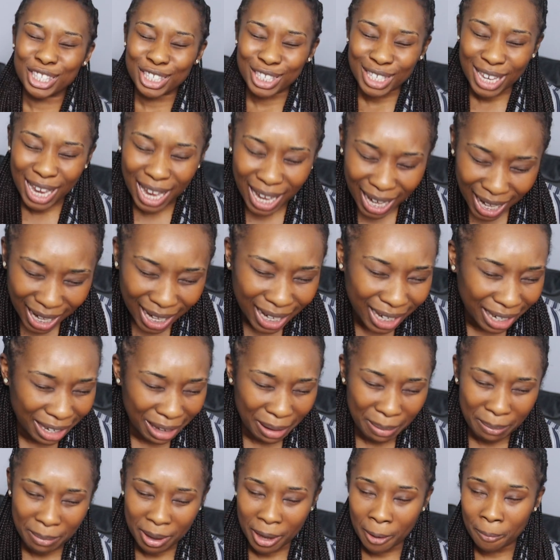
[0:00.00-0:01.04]

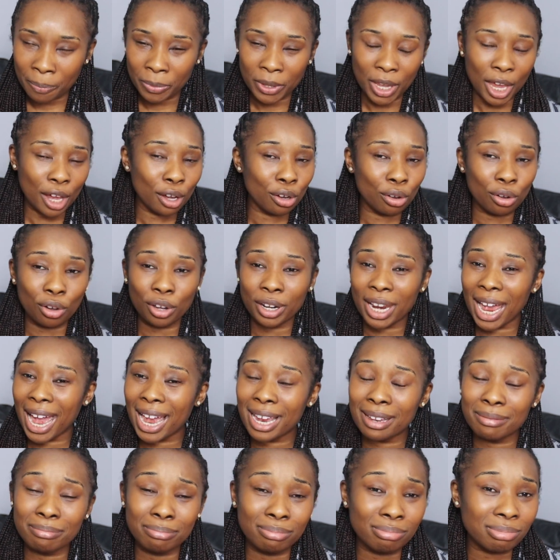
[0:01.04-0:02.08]
time. And God,
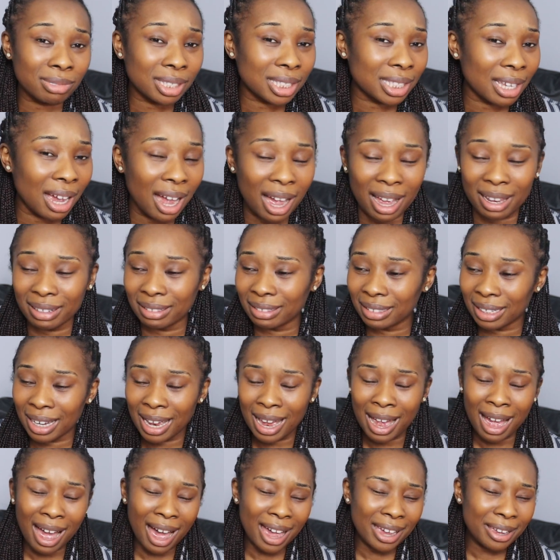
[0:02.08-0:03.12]
I am done.
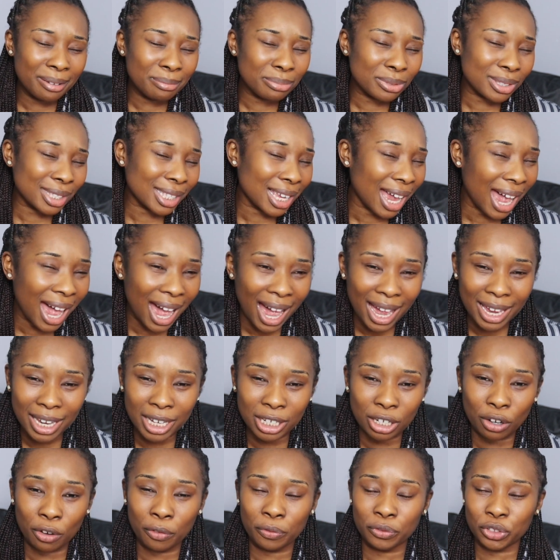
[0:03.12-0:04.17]
I am
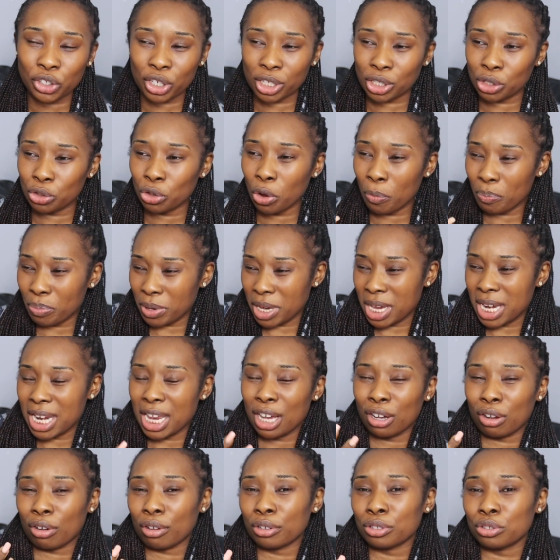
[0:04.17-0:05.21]
tired of just not being
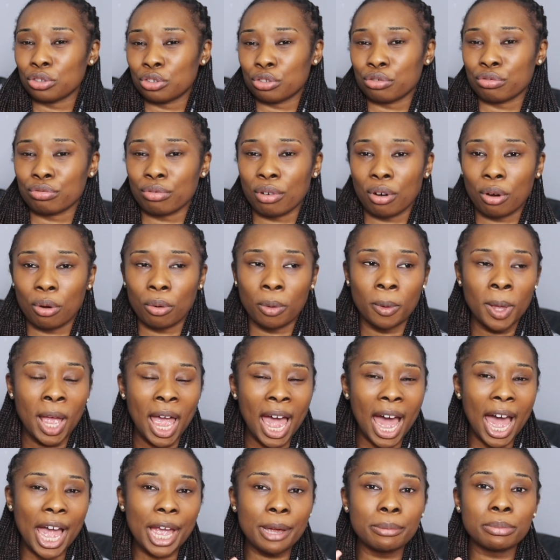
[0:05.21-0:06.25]
in control.
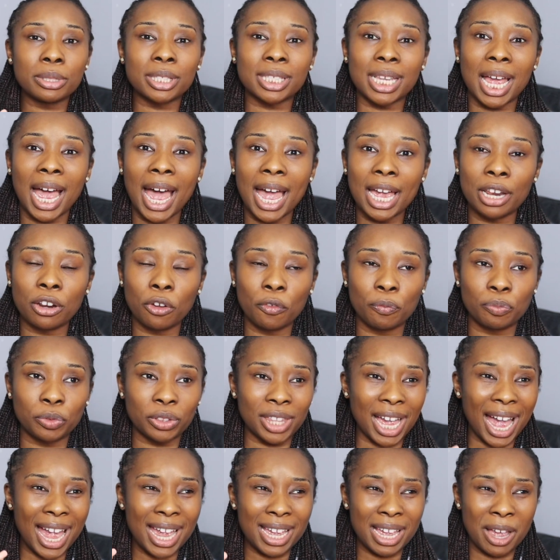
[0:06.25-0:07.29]
I am tired
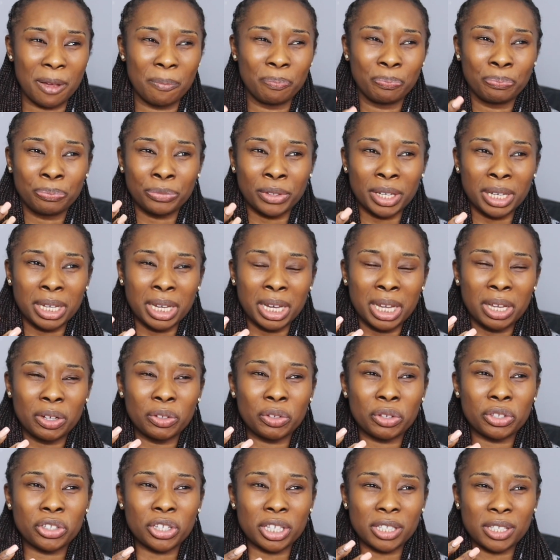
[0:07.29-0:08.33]
of diet and
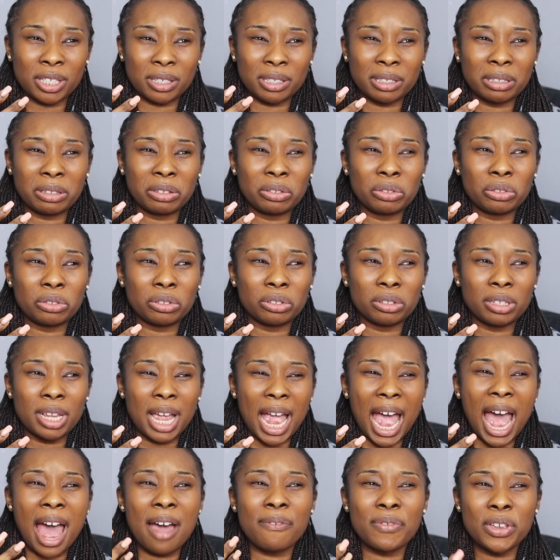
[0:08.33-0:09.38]
just
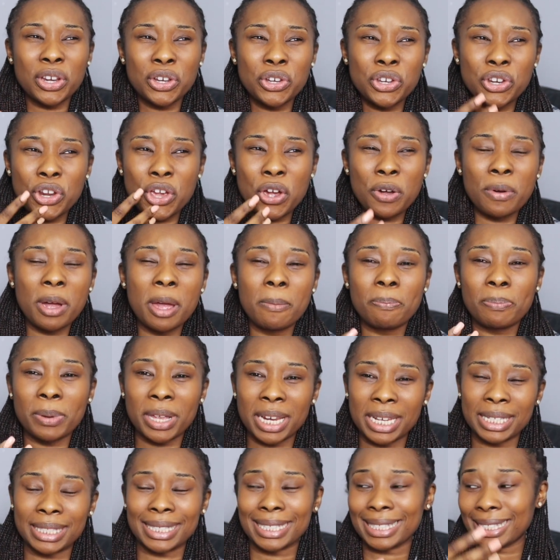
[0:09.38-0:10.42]
having no
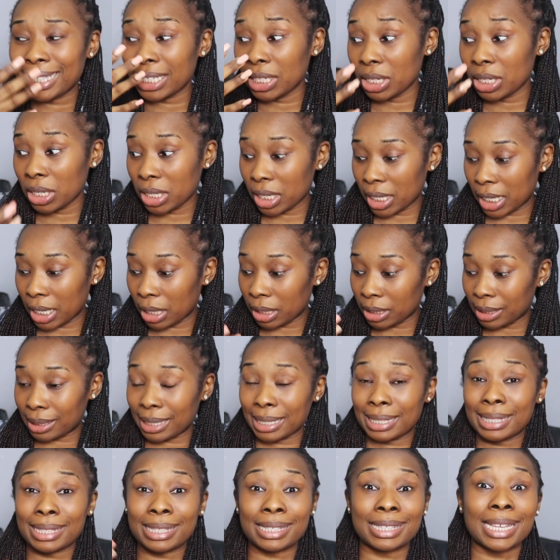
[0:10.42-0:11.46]
ability to
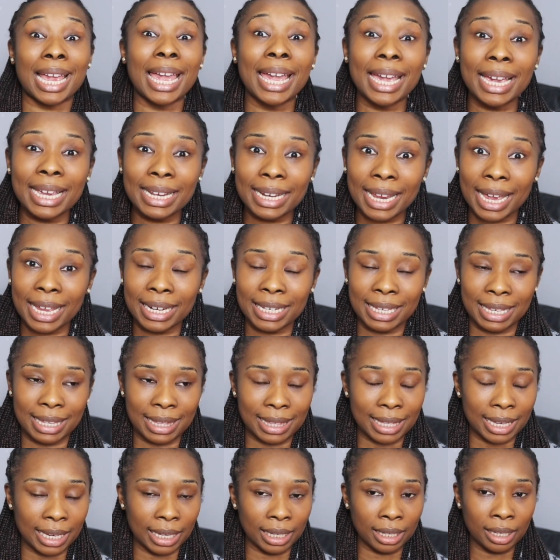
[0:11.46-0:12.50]
sustain
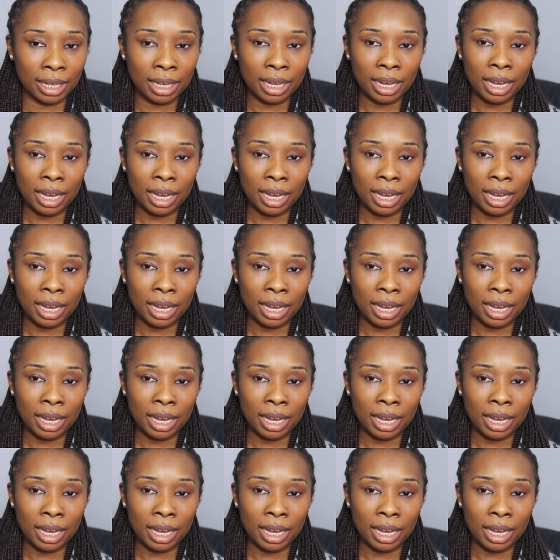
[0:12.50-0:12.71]
anything.